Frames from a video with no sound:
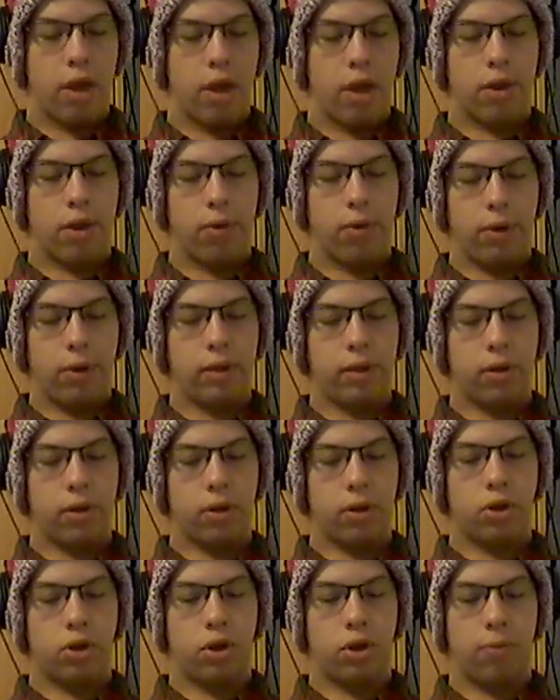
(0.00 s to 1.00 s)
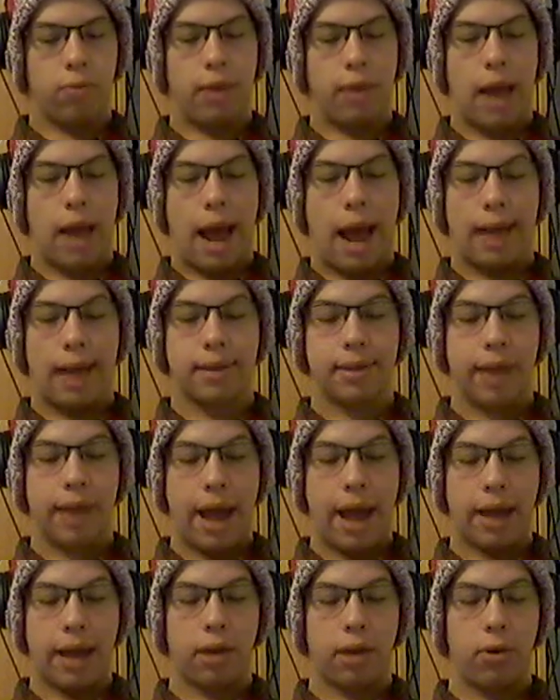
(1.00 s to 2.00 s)
Your research should be as
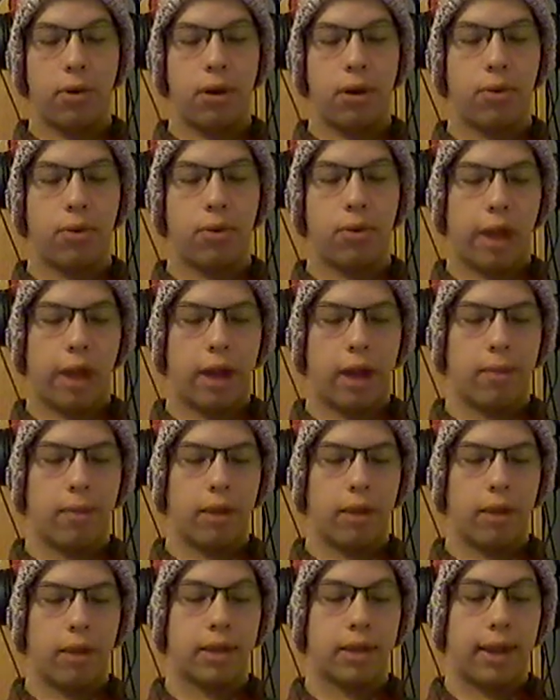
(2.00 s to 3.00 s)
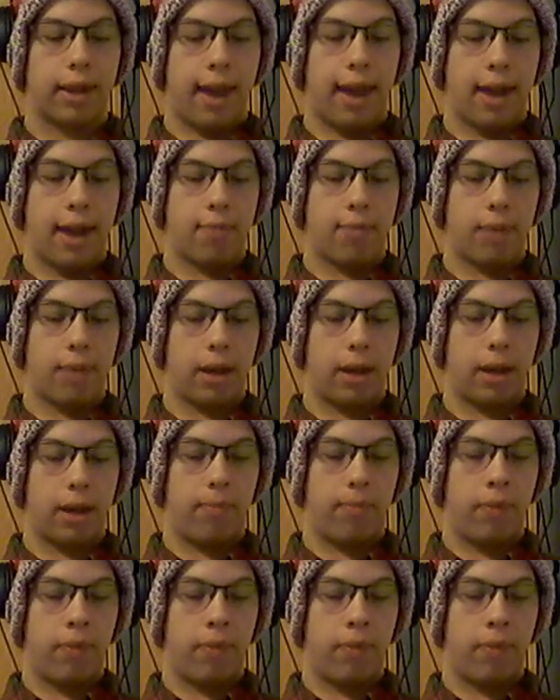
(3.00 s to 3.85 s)
accurate and reliable as it can be.